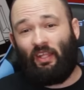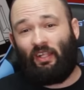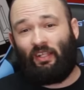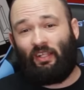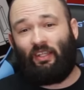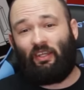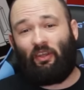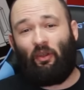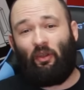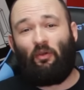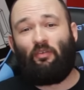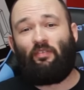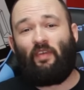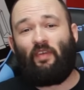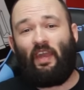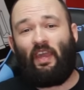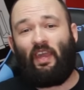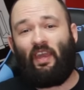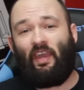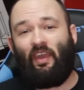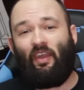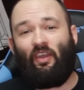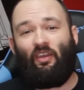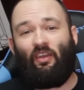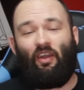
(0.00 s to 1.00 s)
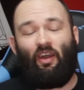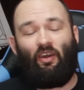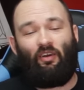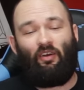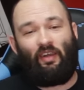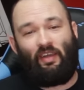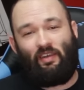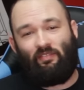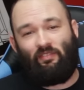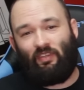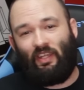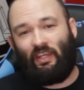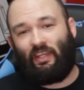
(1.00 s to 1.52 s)
click over here, I'll
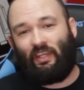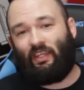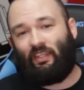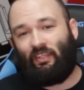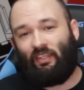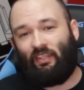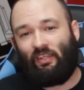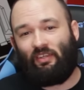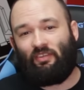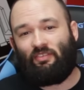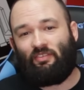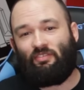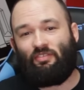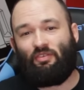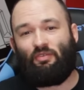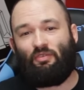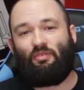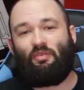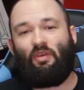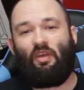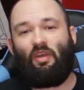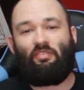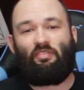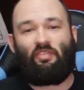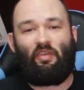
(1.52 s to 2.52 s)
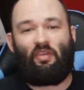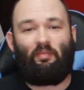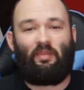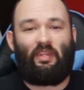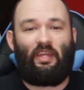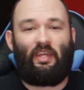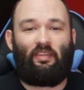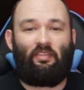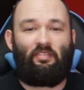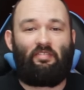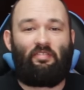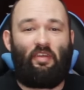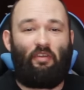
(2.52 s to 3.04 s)
have like a link to some of
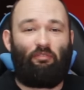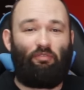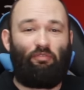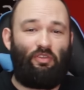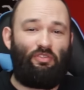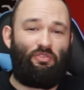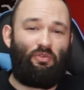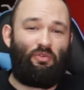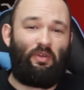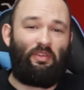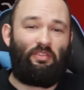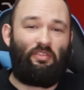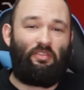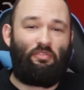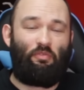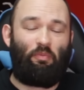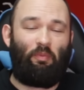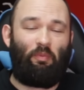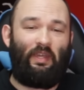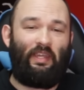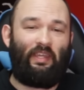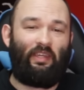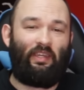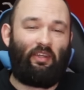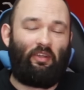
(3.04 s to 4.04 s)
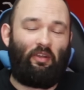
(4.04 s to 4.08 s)
the other stuff we're doing this week.